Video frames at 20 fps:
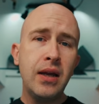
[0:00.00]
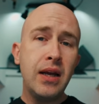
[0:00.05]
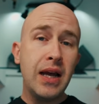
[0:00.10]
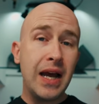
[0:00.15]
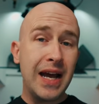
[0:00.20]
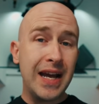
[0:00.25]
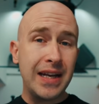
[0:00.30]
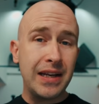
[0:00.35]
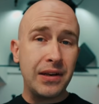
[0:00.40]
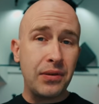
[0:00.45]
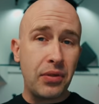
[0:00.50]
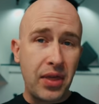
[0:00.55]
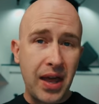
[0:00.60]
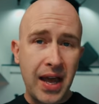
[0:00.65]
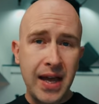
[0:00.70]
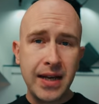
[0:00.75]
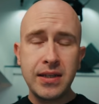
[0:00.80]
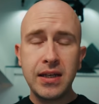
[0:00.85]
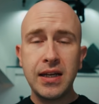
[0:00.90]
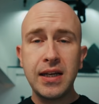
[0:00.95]
and
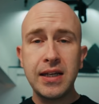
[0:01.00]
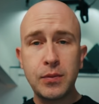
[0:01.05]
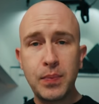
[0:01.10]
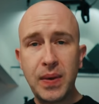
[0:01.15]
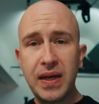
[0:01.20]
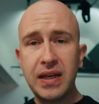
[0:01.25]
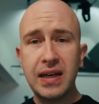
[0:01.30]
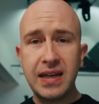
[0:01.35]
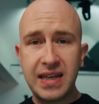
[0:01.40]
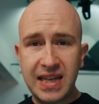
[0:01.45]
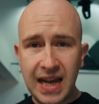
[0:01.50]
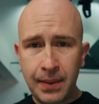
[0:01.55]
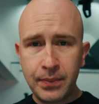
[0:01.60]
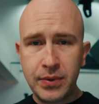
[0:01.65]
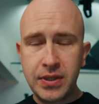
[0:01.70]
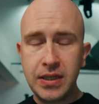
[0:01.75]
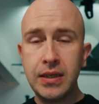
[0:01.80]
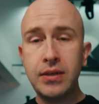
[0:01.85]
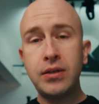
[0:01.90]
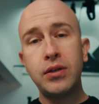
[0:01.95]
that has been
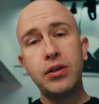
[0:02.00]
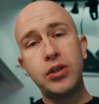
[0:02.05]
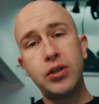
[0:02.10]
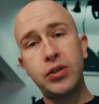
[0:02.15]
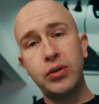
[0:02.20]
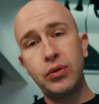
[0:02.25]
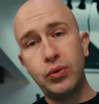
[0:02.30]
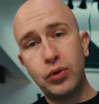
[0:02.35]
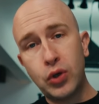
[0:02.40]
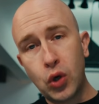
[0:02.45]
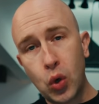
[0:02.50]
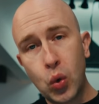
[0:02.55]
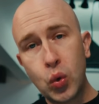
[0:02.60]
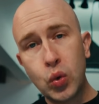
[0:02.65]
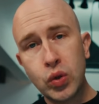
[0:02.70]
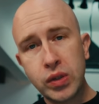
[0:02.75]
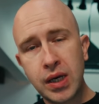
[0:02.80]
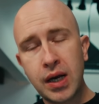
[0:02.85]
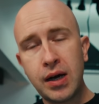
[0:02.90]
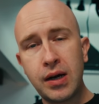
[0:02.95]
adapted to
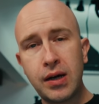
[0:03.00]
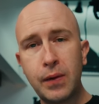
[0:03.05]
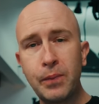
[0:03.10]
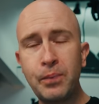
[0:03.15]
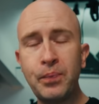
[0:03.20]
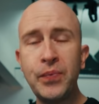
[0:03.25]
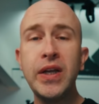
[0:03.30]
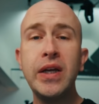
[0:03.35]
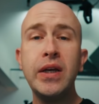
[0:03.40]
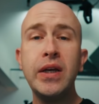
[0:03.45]
cause harm,